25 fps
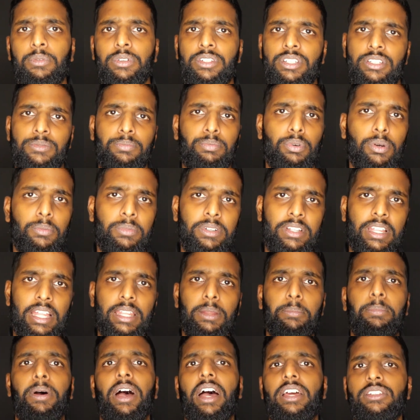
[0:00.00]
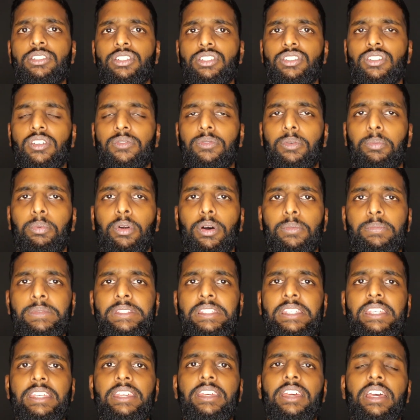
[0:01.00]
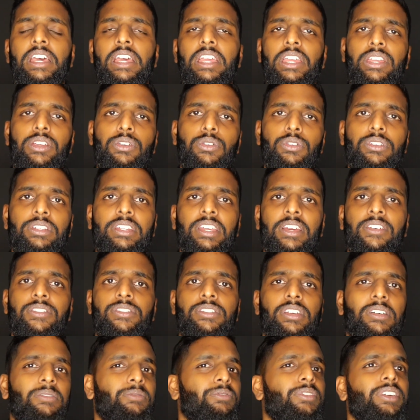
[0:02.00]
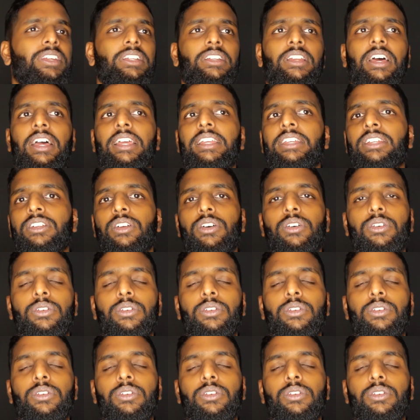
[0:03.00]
which is probably the purchase of the property, you would give something like